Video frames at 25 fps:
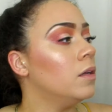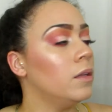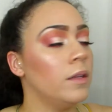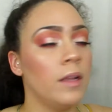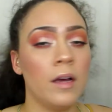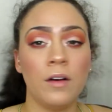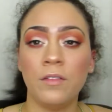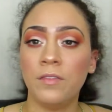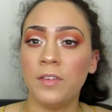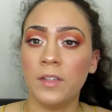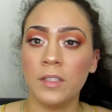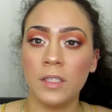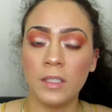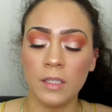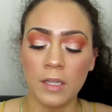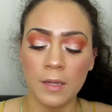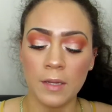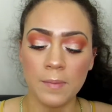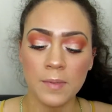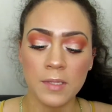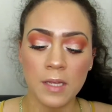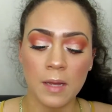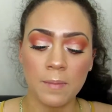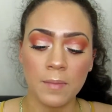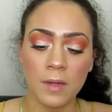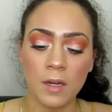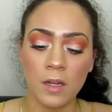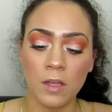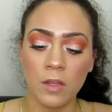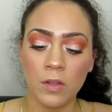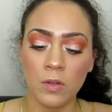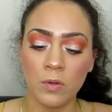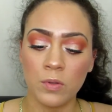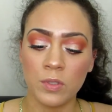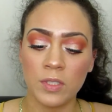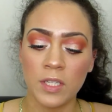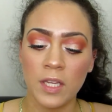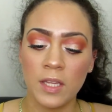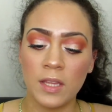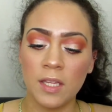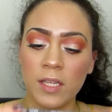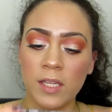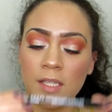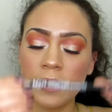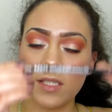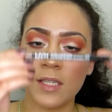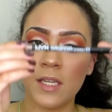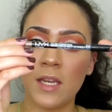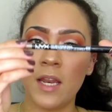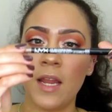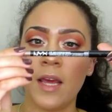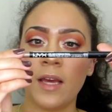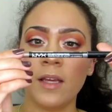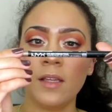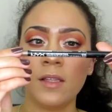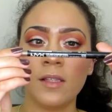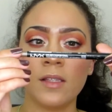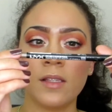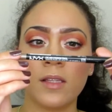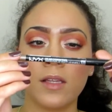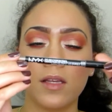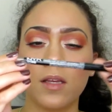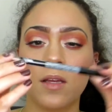Now for the lips, I'm going to use this NYX